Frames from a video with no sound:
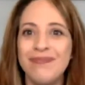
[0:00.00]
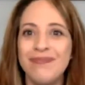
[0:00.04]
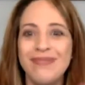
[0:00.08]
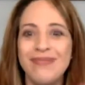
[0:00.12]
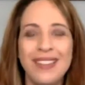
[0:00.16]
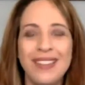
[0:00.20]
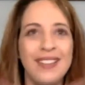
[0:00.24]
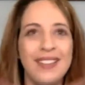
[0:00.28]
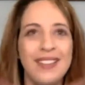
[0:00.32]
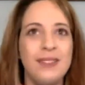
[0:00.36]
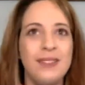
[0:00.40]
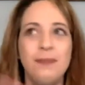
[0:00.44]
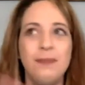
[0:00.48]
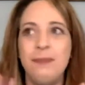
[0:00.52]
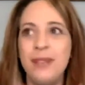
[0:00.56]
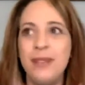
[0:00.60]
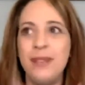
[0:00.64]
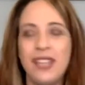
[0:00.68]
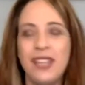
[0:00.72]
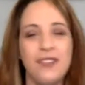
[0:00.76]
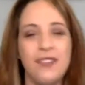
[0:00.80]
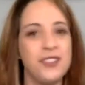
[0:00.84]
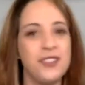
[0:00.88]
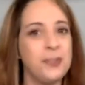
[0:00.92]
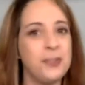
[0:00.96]
and
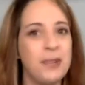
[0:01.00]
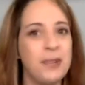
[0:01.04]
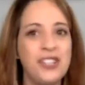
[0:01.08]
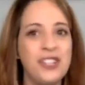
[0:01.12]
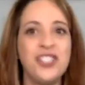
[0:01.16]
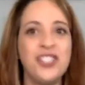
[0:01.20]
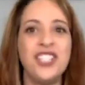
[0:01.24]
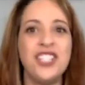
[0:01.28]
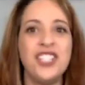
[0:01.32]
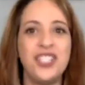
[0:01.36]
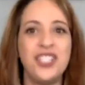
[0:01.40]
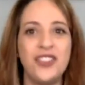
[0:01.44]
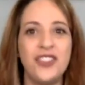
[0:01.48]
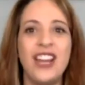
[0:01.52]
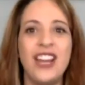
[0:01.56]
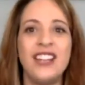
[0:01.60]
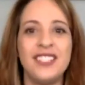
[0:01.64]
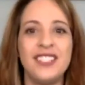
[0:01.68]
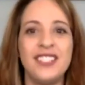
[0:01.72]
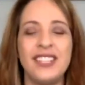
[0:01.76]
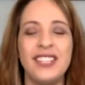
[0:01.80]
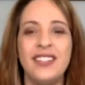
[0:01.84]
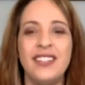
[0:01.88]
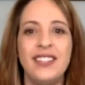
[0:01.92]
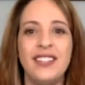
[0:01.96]
behavior specialty tracks
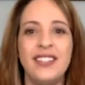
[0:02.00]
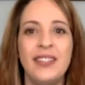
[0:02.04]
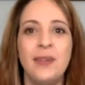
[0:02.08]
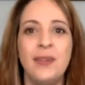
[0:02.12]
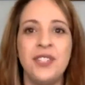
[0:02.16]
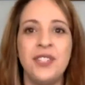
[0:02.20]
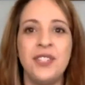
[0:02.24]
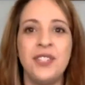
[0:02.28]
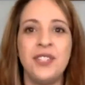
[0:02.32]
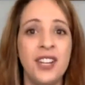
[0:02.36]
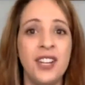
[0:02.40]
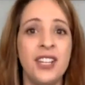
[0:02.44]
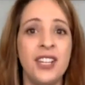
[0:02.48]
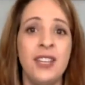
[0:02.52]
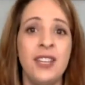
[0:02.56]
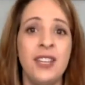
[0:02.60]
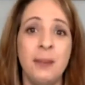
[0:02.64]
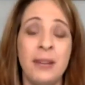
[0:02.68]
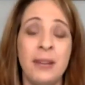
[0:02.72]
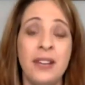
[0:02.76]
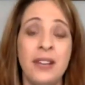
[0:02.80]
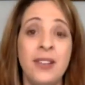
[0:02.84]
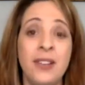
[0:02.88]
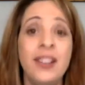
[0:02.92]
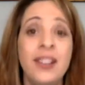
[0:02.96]
that they were talking about.